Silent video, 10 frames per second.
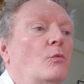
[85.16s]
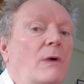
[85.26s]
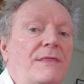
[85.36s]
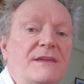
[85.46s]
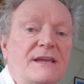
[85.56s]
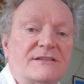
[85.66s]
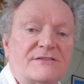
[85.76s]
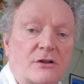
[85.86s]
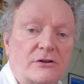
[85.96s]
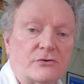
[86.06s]
when the
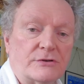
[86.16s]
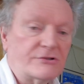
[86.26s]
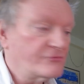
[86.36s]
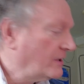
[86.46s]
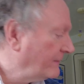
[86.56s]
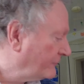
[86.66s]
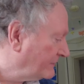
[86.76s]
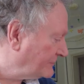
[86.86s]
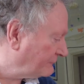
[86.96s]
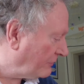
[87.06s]
solenoid
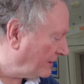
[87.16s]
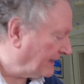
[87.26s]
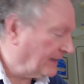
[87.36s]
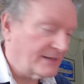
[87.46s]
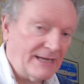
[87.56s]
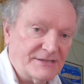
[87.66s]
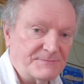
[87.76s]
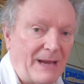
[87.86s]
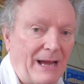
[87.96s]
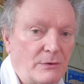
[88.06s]
driver is running, it's
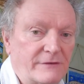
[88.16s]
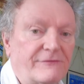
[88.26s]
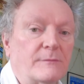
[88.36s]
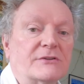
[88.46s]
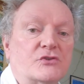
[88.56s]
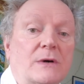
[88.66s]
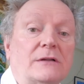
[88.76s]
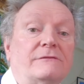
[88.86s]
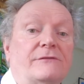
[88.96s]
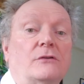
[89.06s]
powered from a
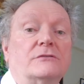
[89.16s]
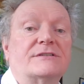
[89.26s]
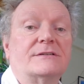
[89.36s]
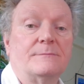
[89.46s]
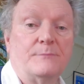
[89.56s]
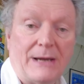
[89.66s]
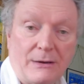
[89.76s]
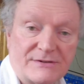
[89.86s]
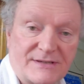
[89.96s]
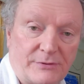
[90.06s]
12 volt
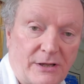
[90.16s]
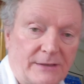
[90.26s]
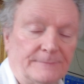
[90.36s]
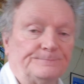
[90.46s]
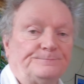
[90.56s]
power supply.